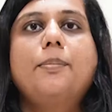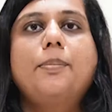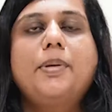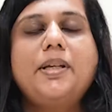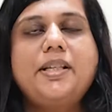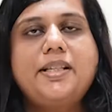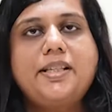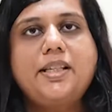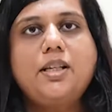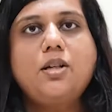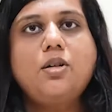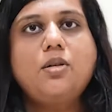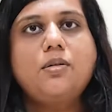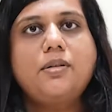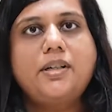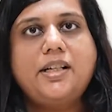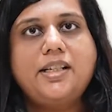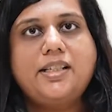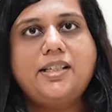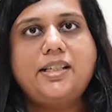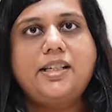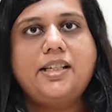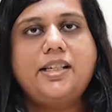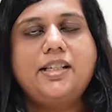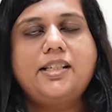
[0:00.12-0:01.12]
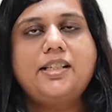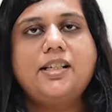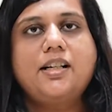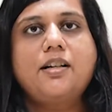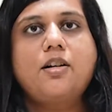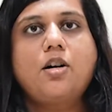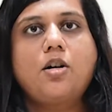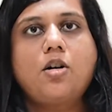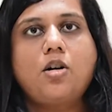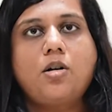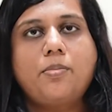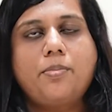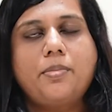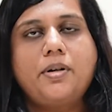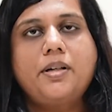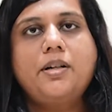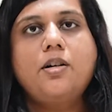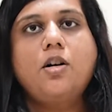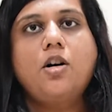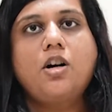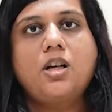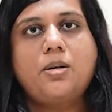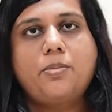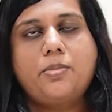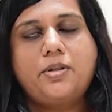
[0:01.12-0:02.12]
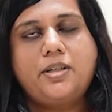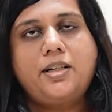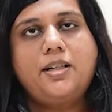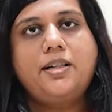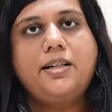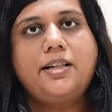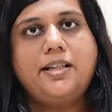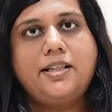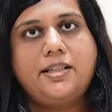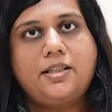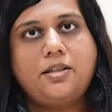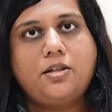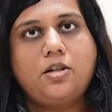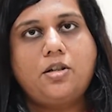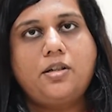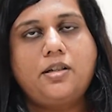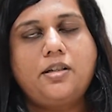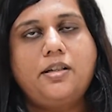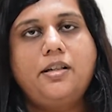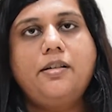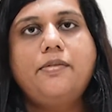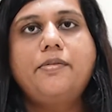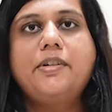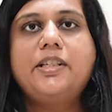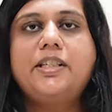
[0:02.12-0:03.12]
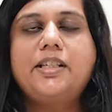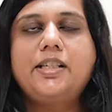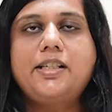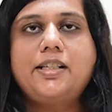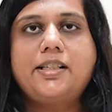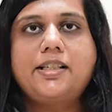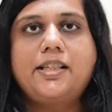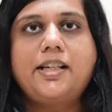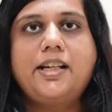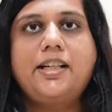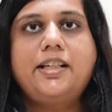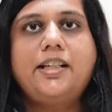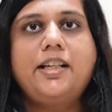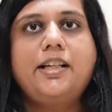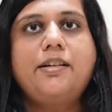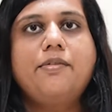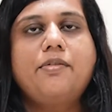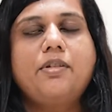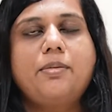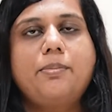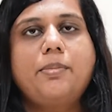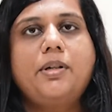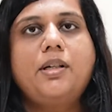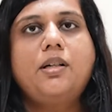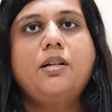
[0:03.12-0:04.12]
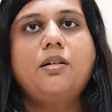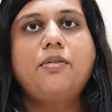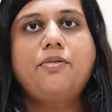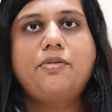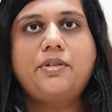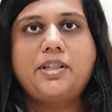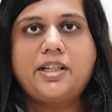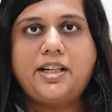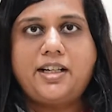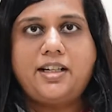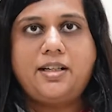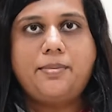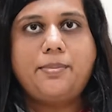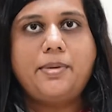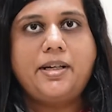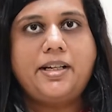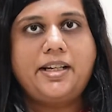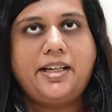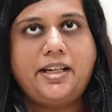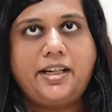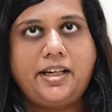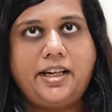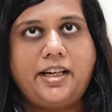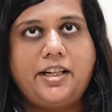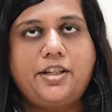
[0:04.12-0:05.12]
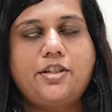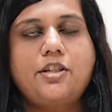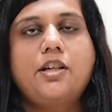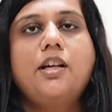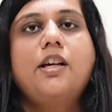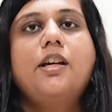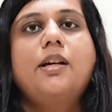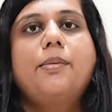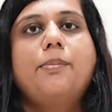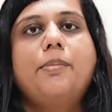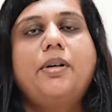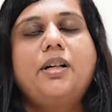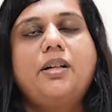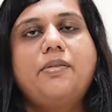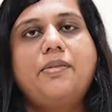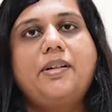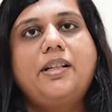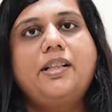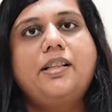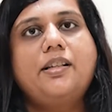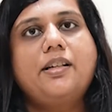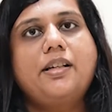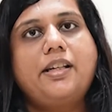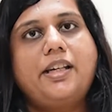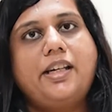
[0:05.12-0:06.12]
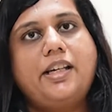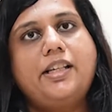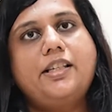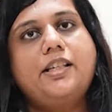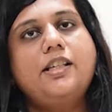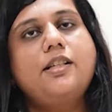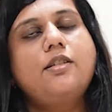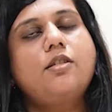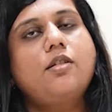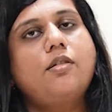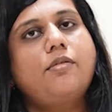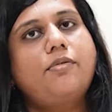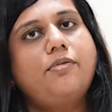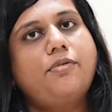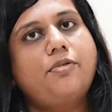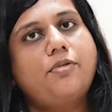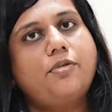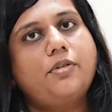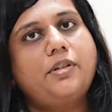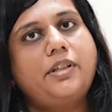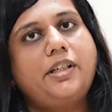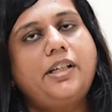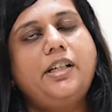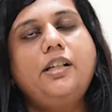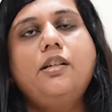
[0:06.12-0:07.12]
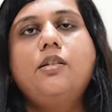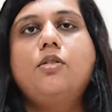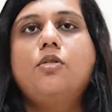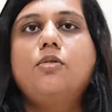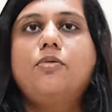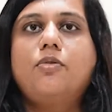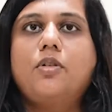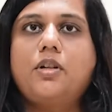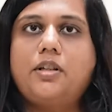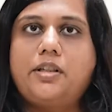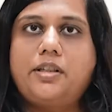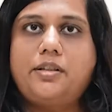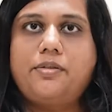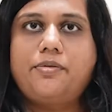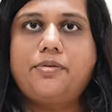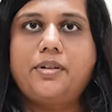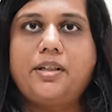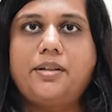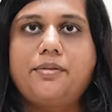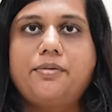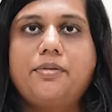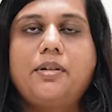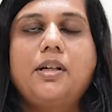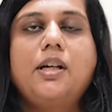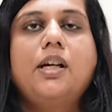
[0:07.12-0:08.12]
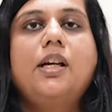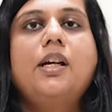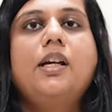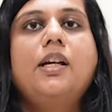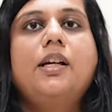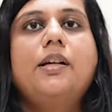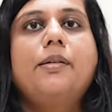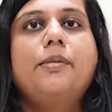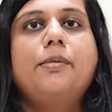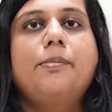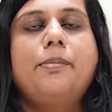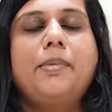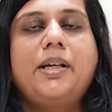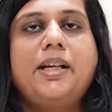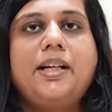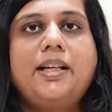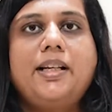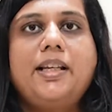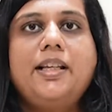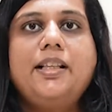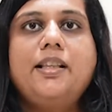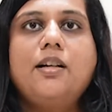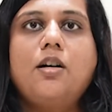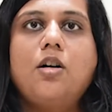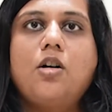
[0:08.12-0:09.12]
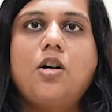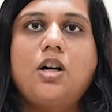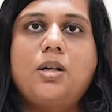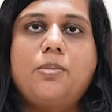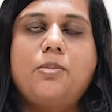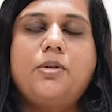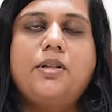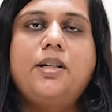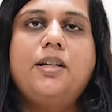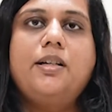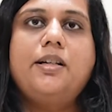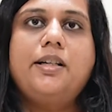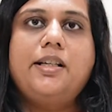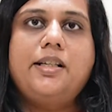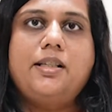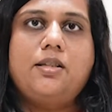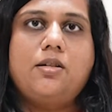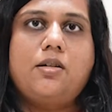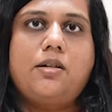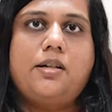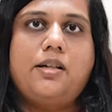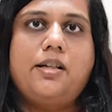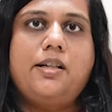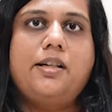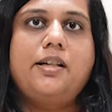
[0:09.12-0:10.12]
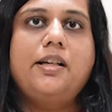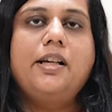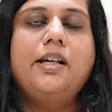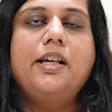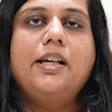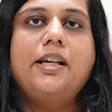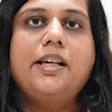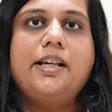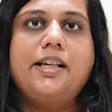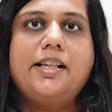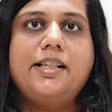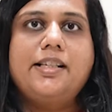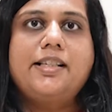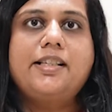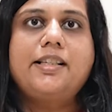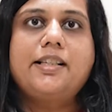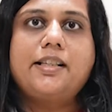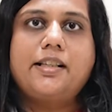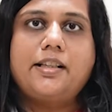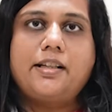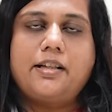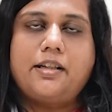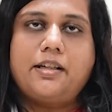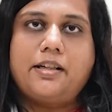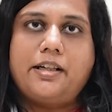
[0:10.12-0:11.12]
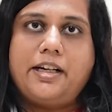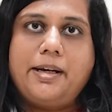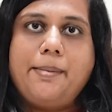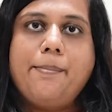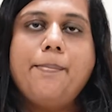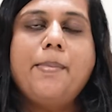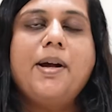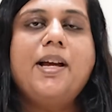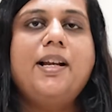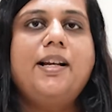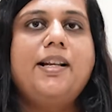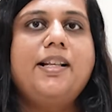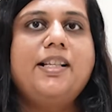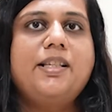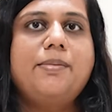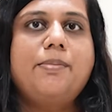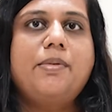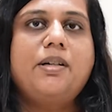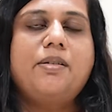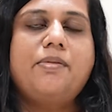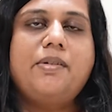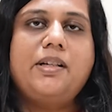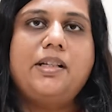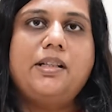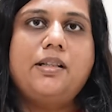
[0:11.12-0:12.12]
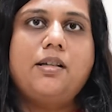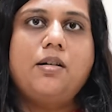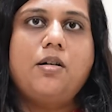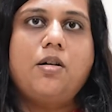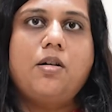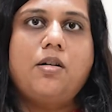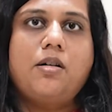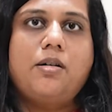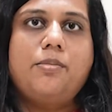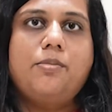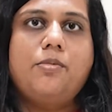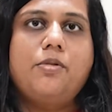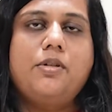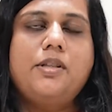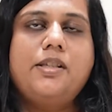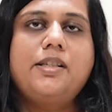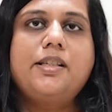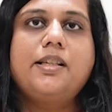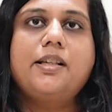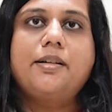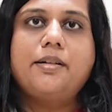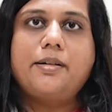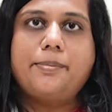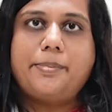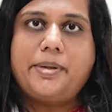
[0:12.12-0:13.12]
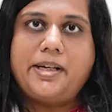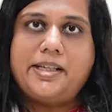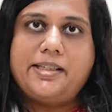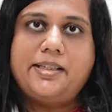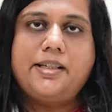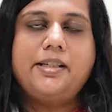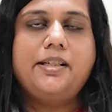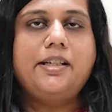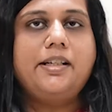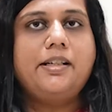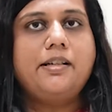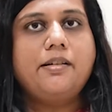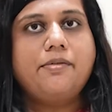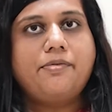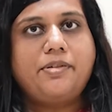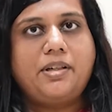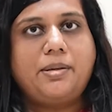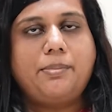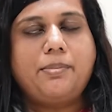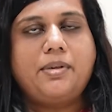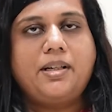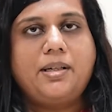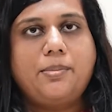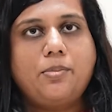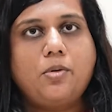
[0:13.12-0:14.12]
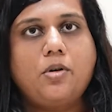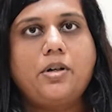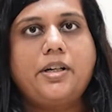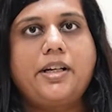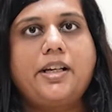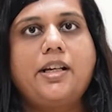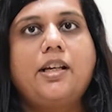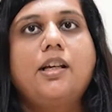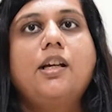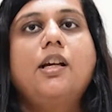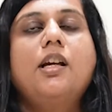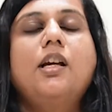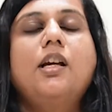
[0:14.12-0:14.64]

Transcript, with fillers: PCOS is a common hormonal disorder which is seen in women of childbearing age between the ages of 14 to 45. Mainly, the hormonal disorder is uh, imbalance between the hormones present in the female body.